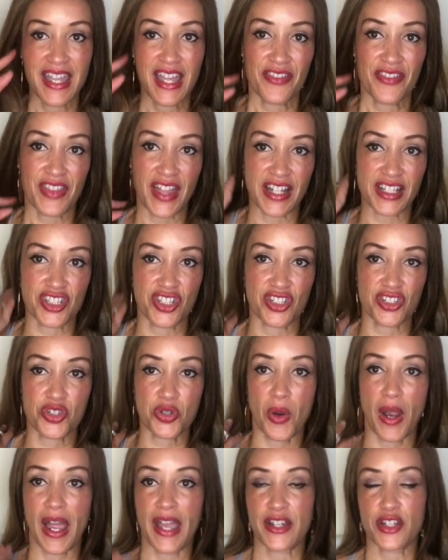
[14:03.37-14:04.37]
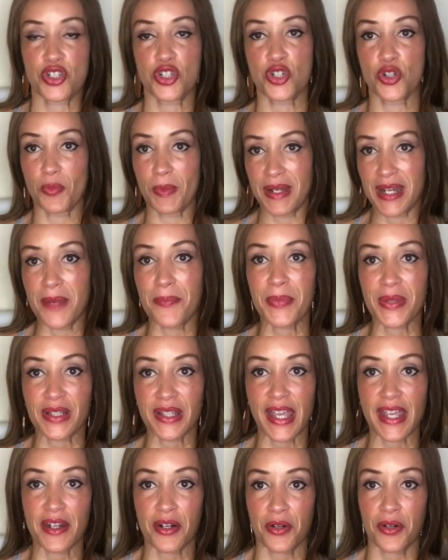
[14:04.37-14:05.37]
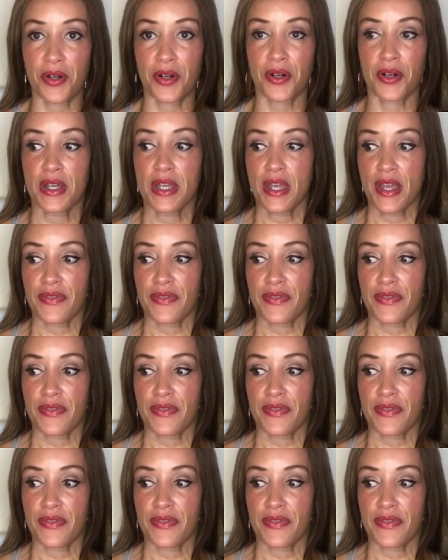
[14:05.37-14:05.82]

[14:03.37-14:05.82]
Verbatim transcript: that's trying to manipulate her,